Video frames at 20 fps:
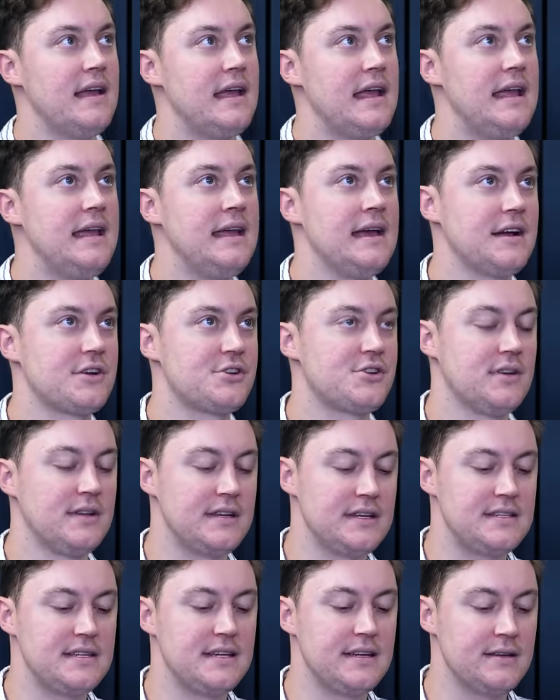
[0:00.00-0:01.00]
He
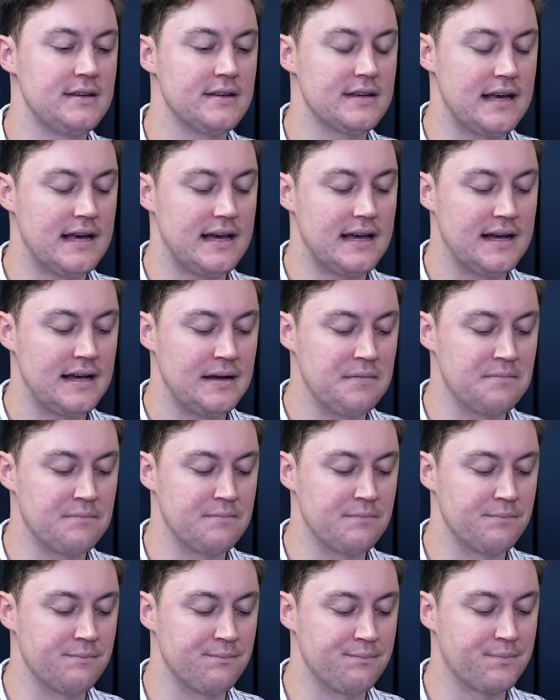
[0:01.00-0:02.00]
actually did
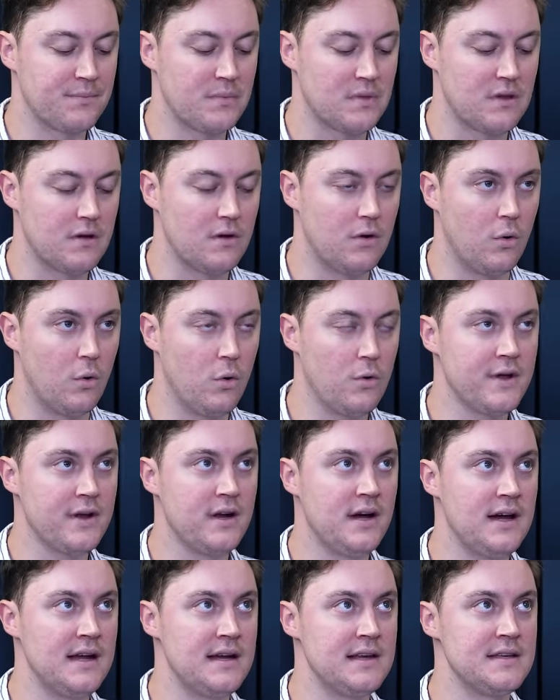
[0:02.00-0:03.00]
um,
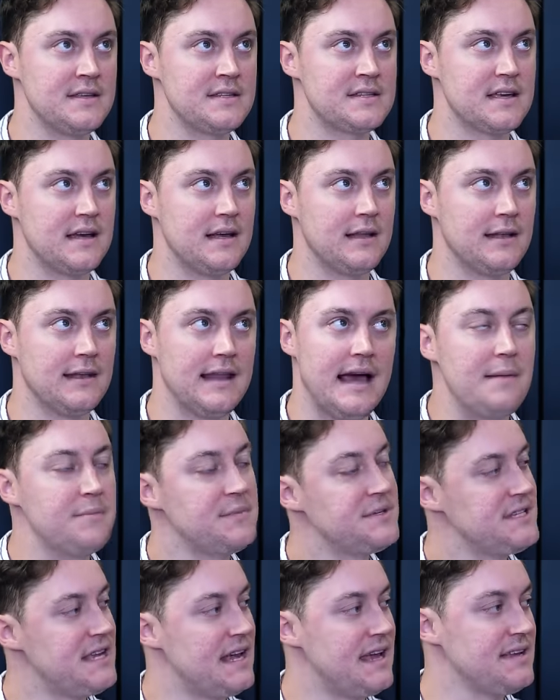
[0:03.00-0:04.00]
organise a
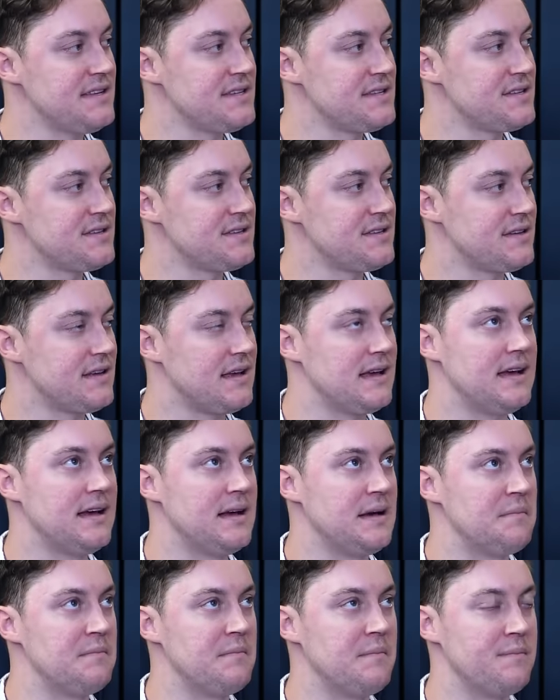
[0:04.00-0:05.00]
lab test,
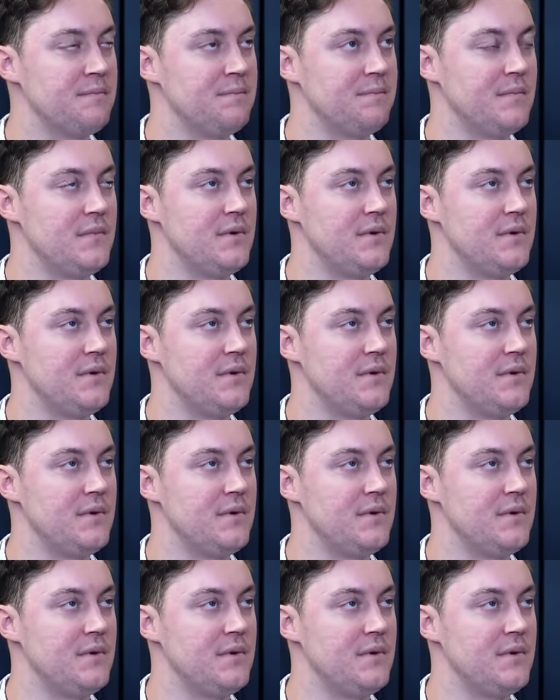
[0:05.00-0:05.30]
um,